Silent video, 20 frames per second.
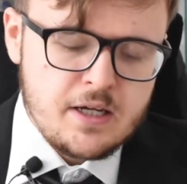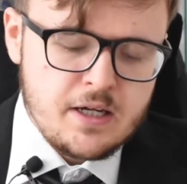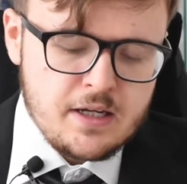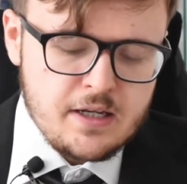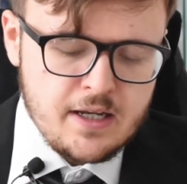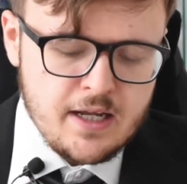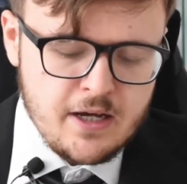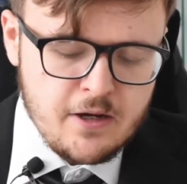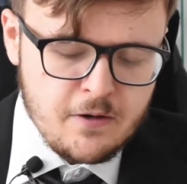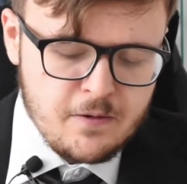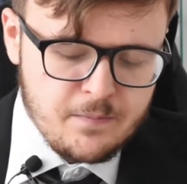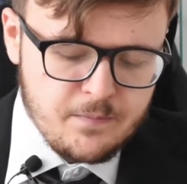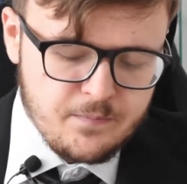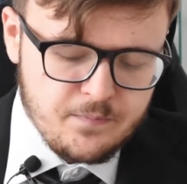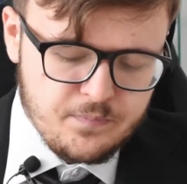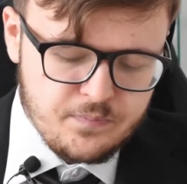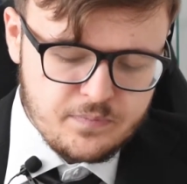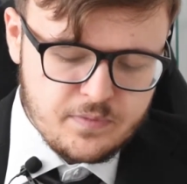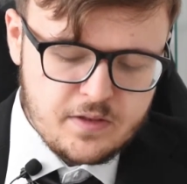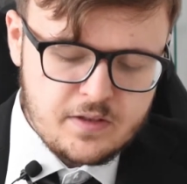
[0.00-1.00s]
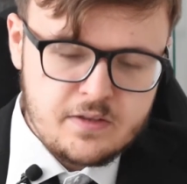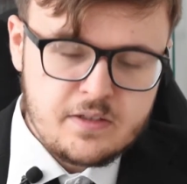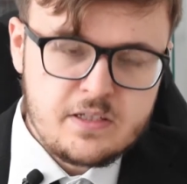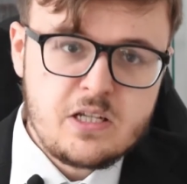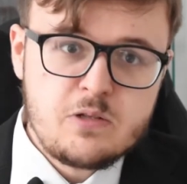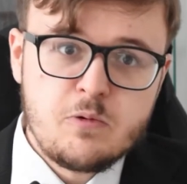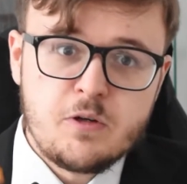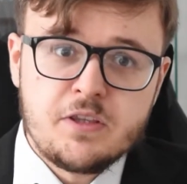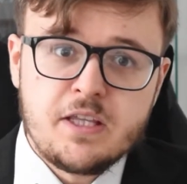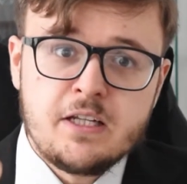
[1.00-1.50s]
Now, this
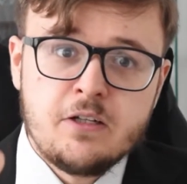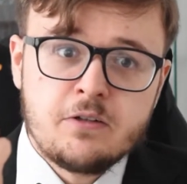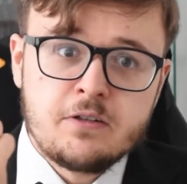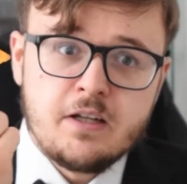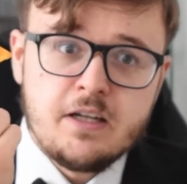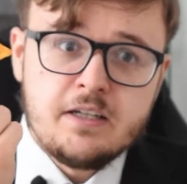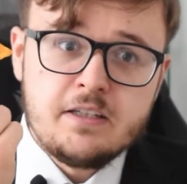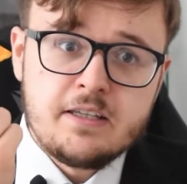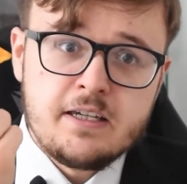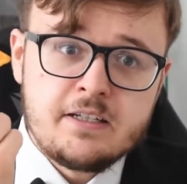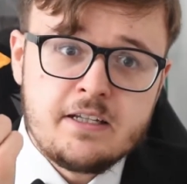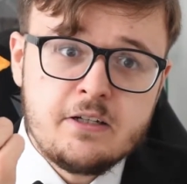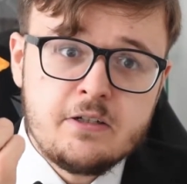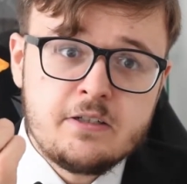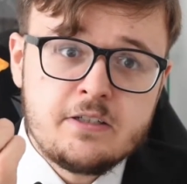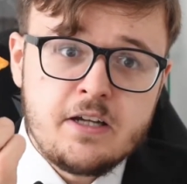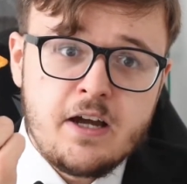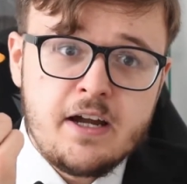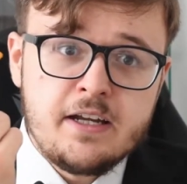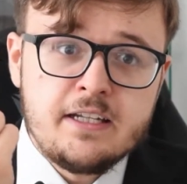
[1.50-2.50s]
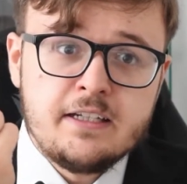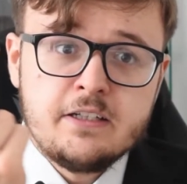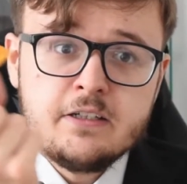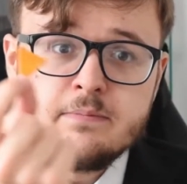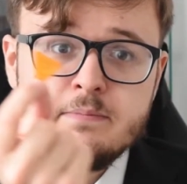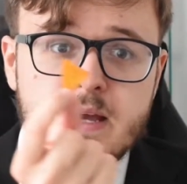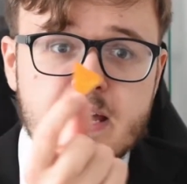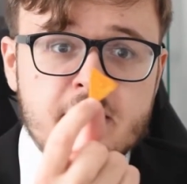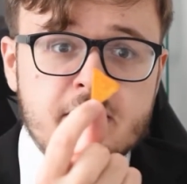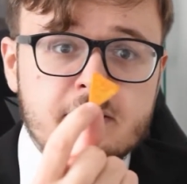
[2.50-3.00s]
is what they look like, that little tiny little
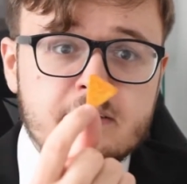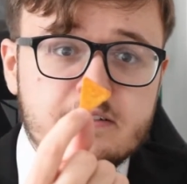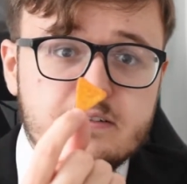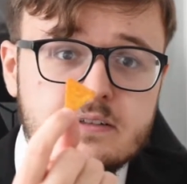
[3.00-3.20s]
men.